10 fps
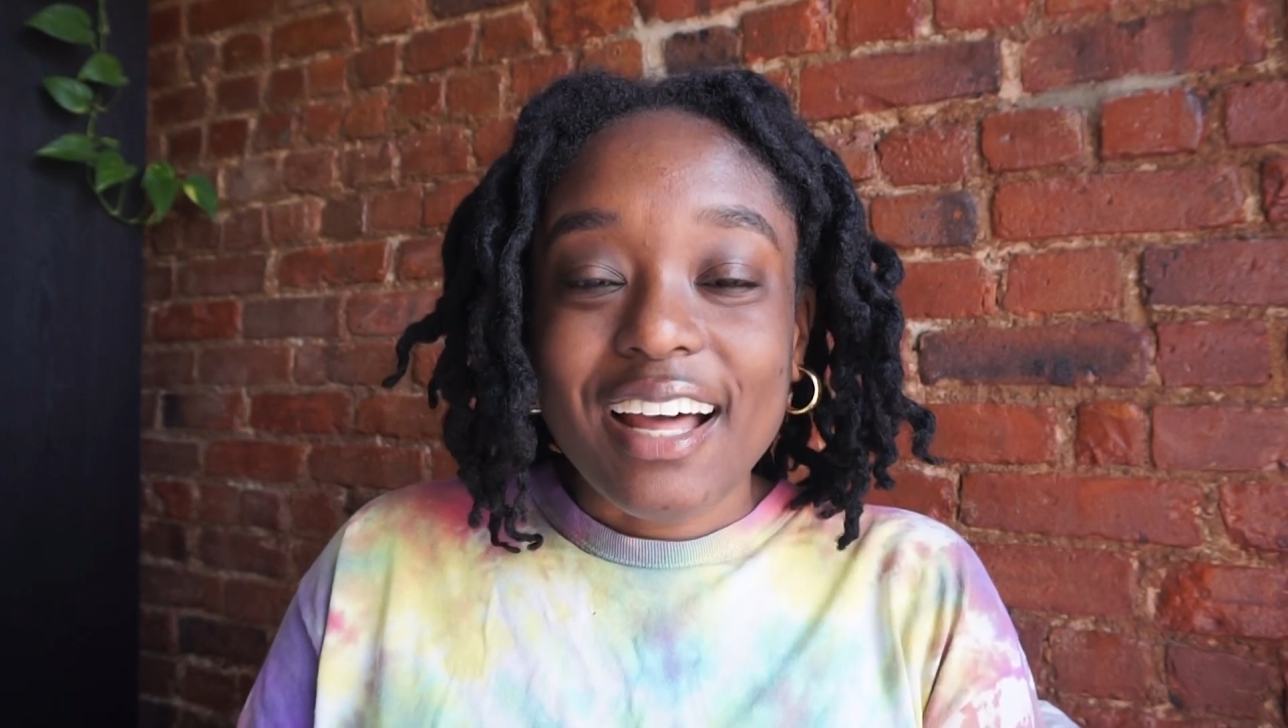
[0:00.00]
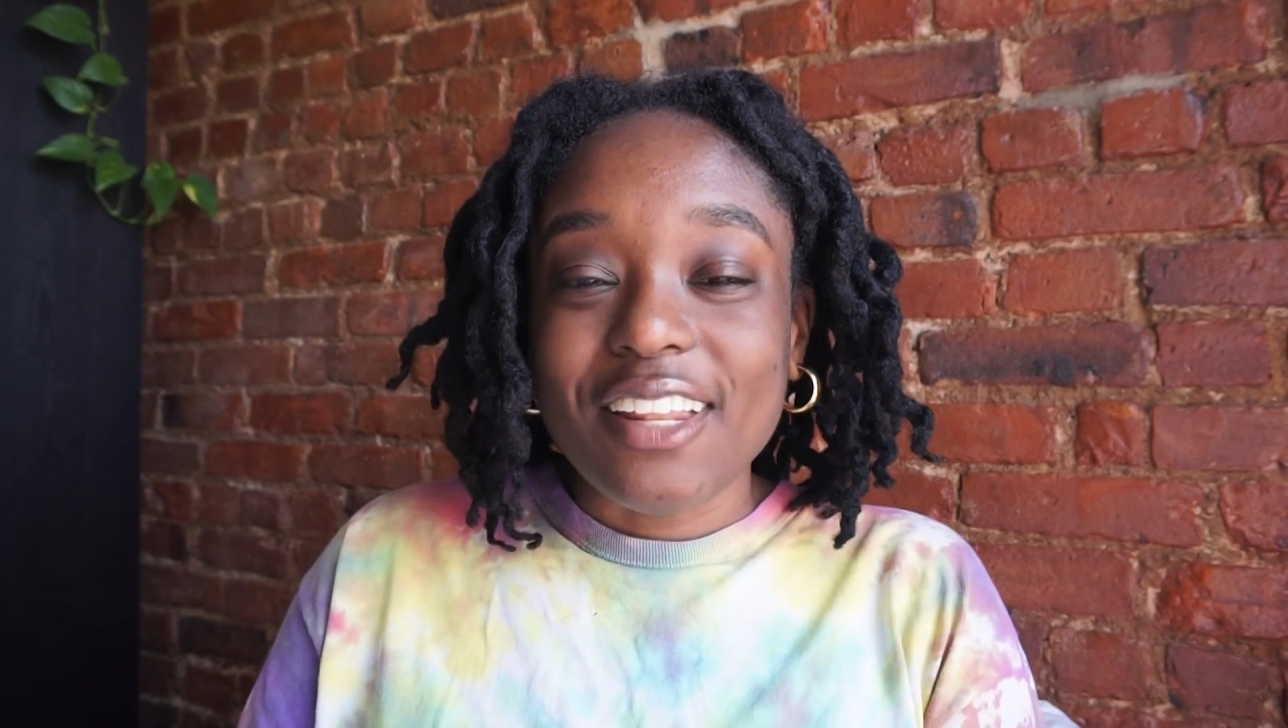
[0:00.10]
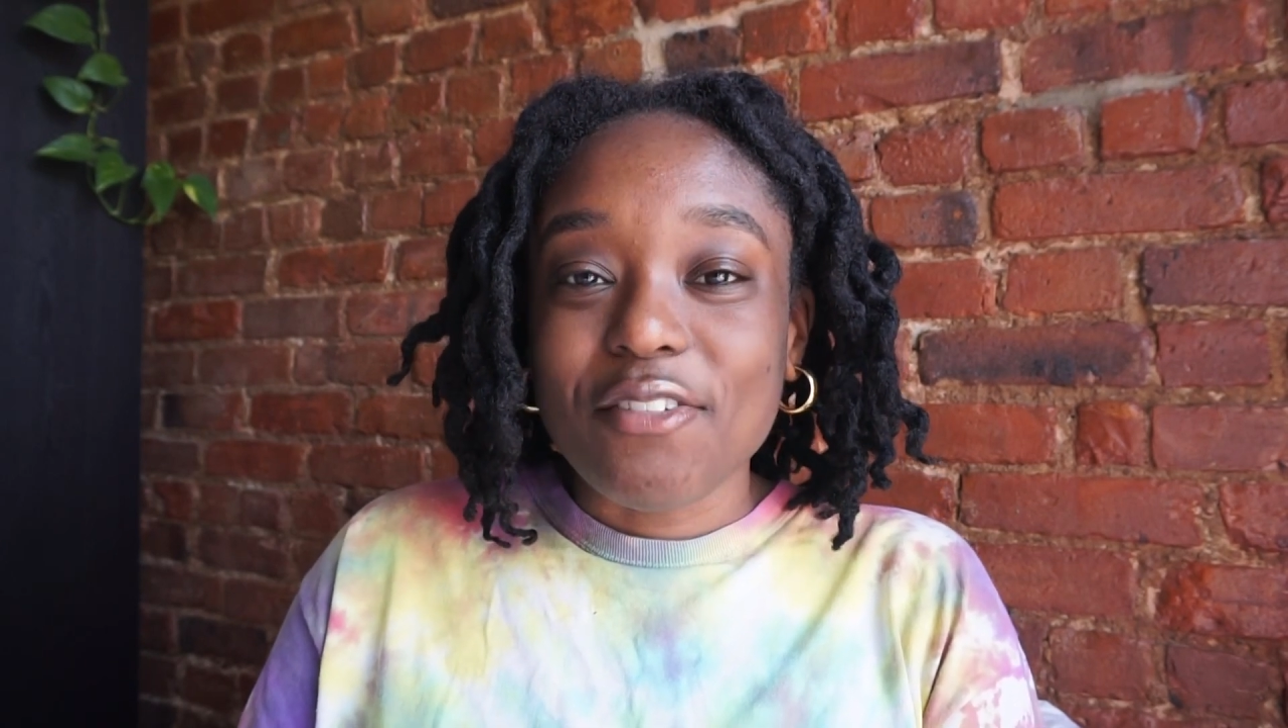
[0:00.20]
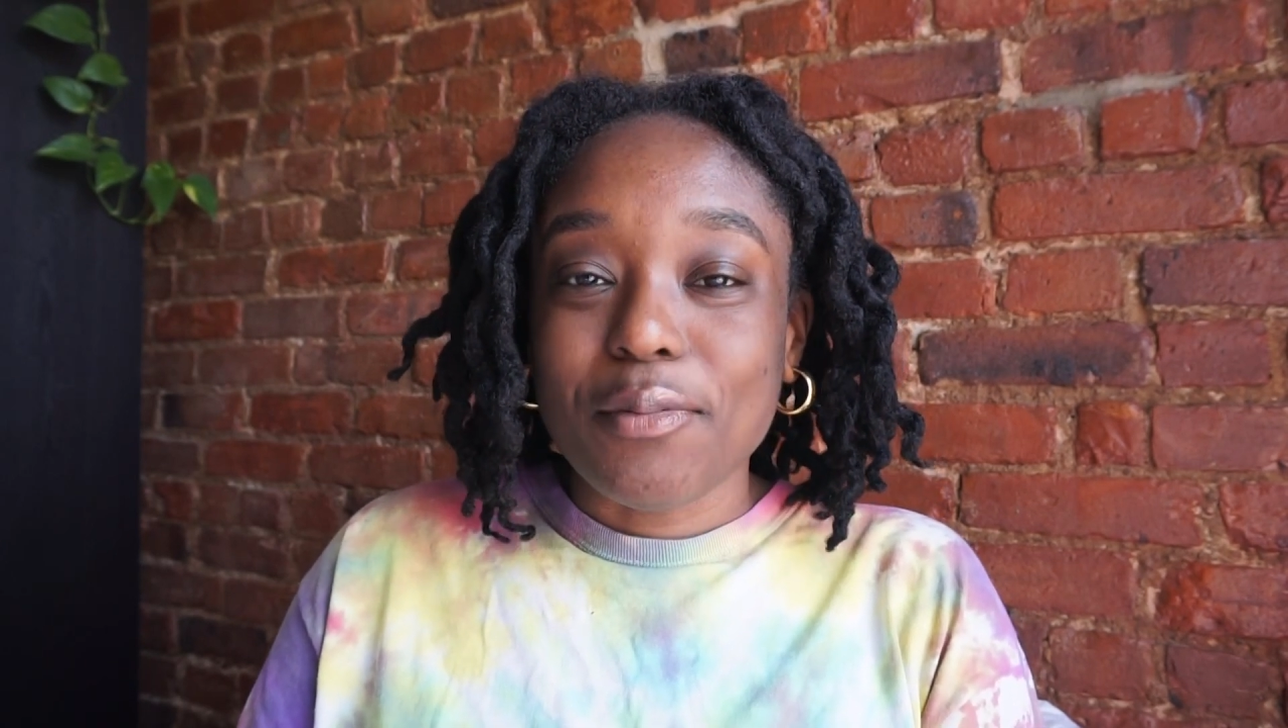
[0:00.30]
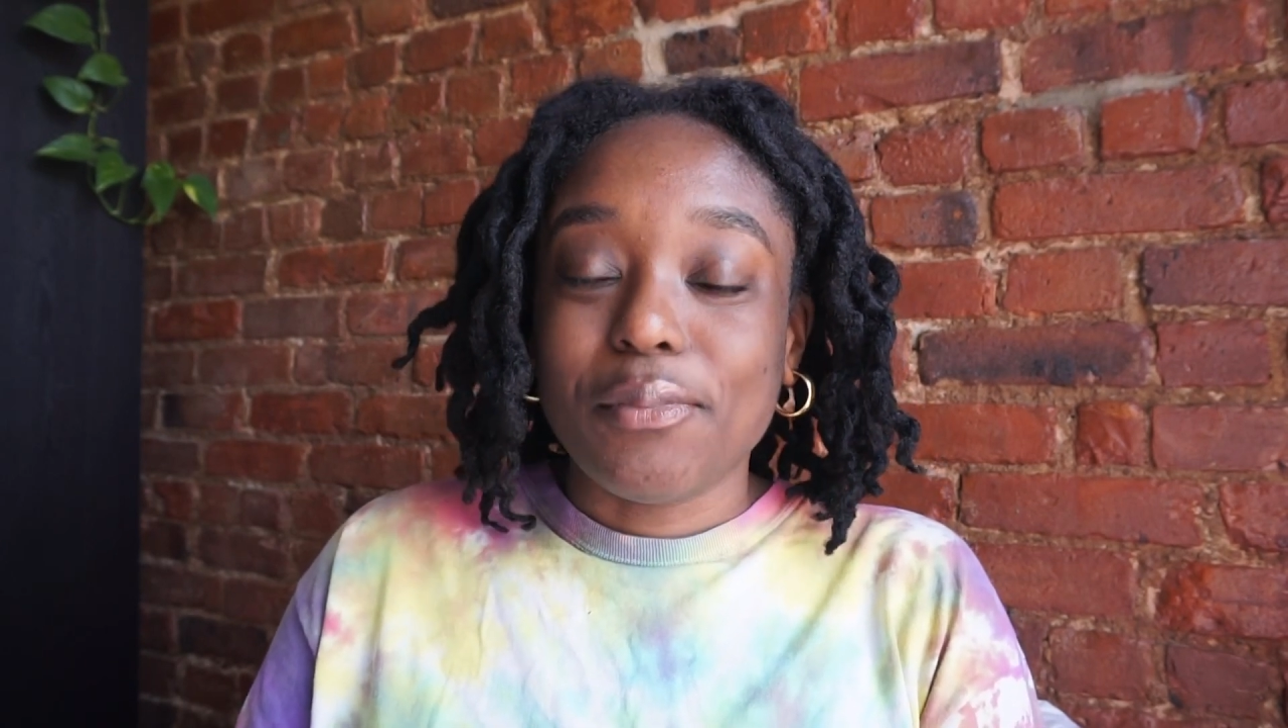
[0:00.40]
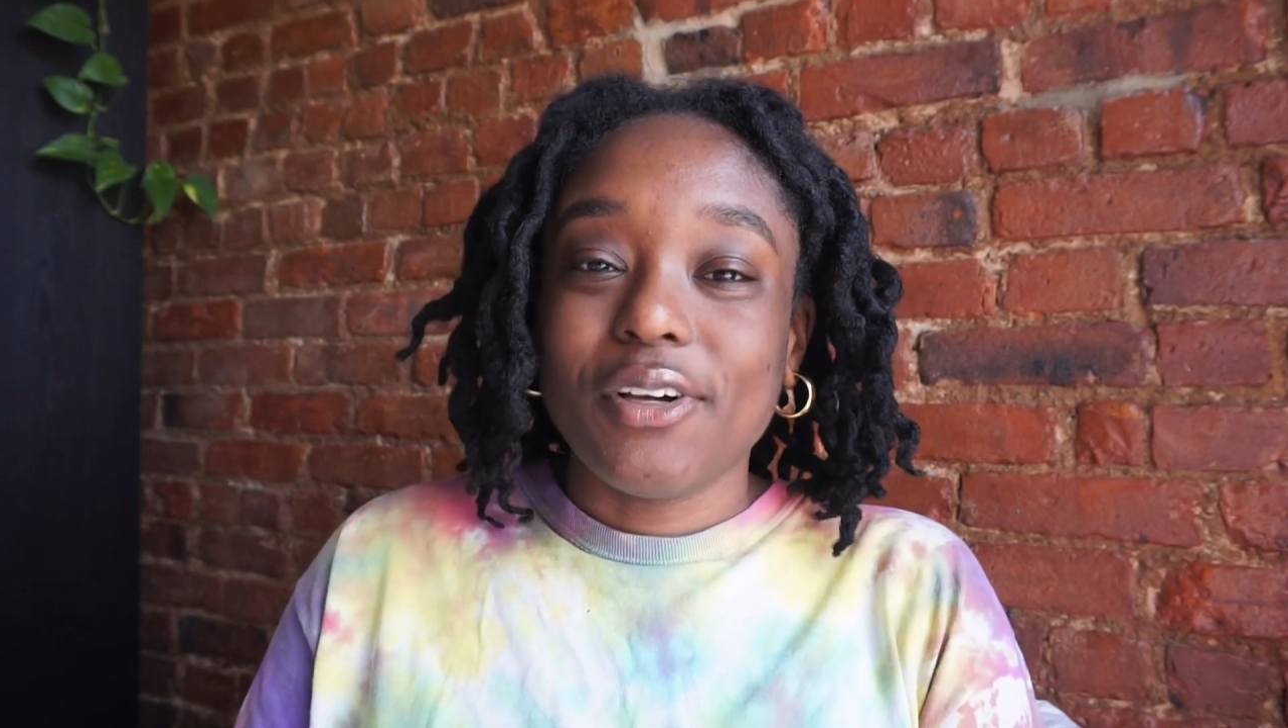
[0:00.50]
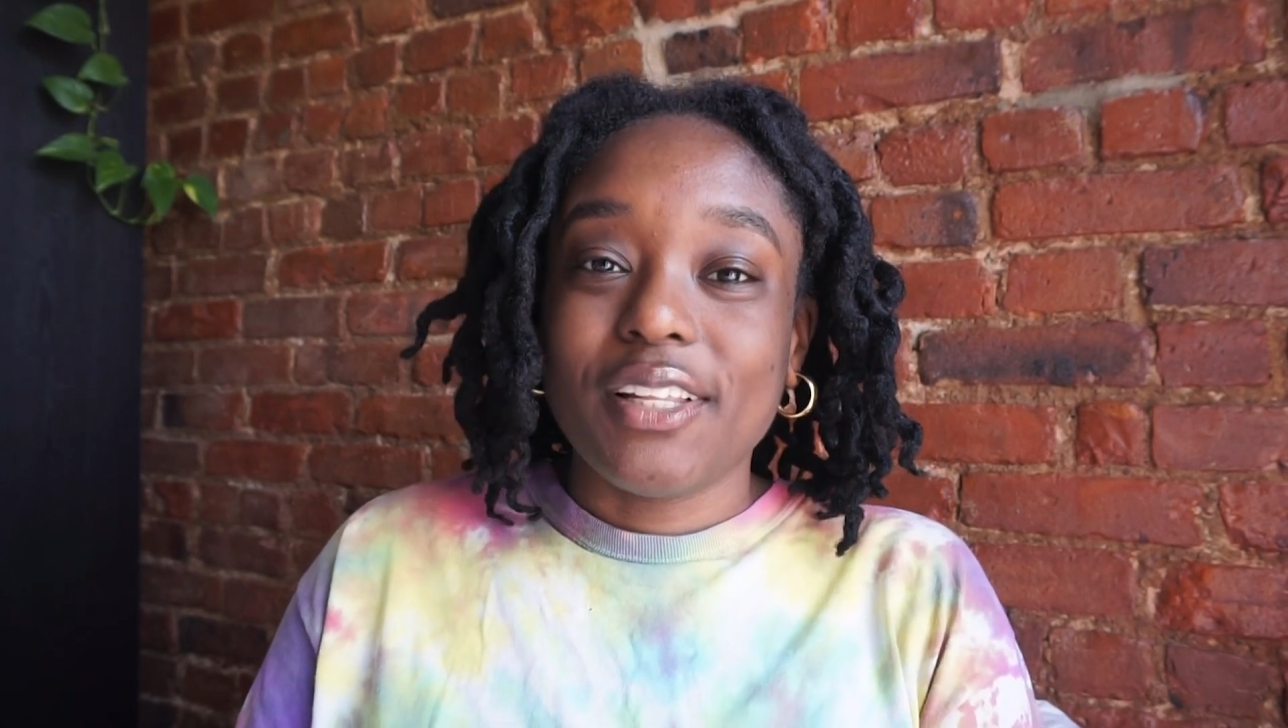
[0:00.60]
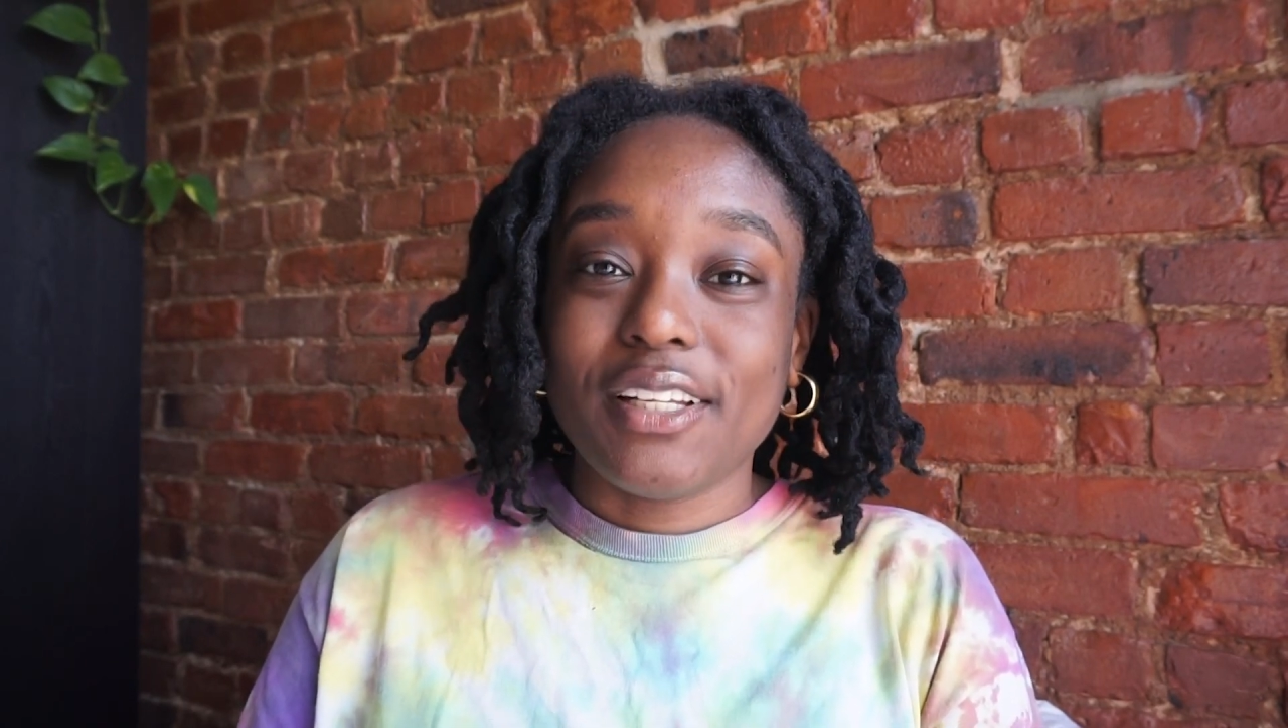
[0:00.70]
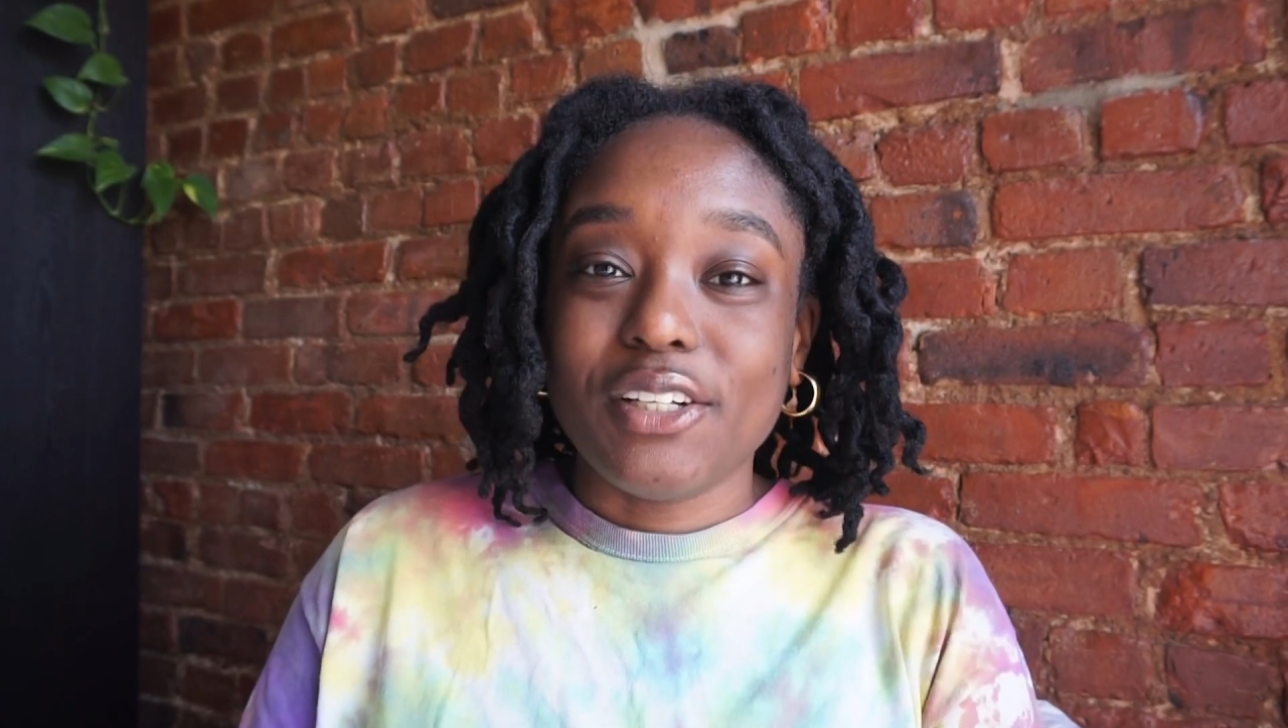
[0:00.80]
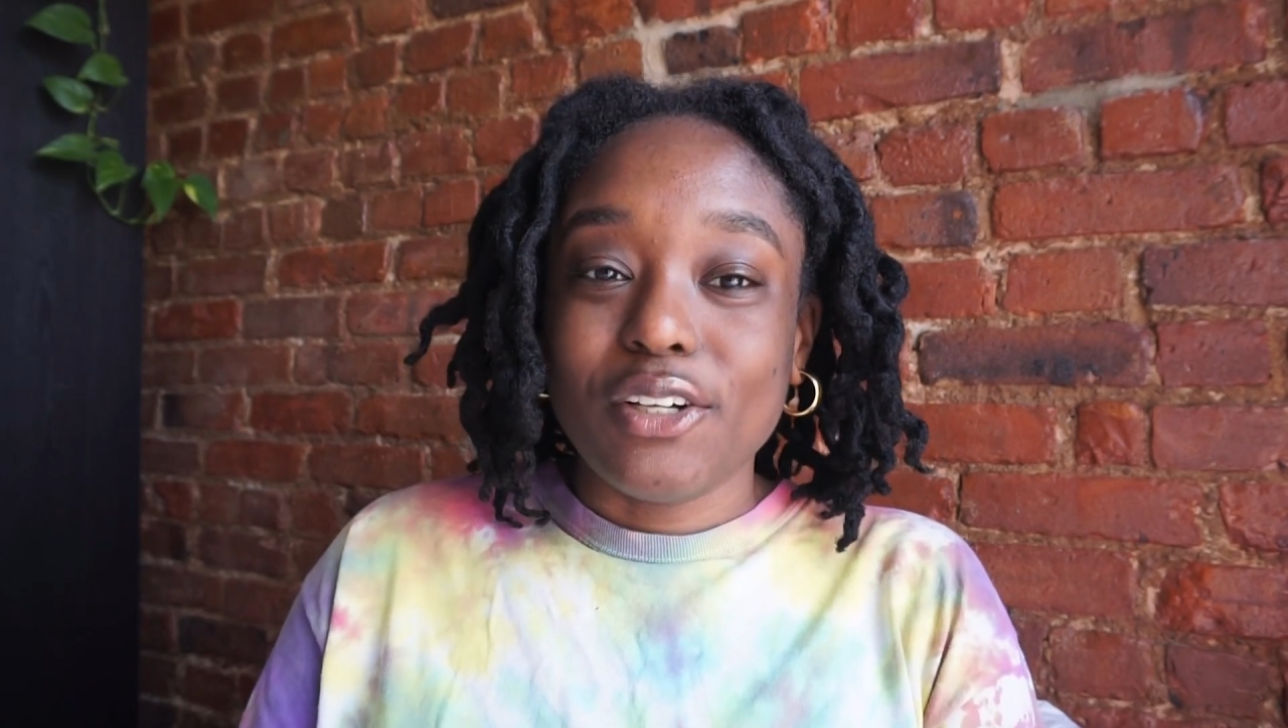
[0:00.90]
I live in Brooklyn,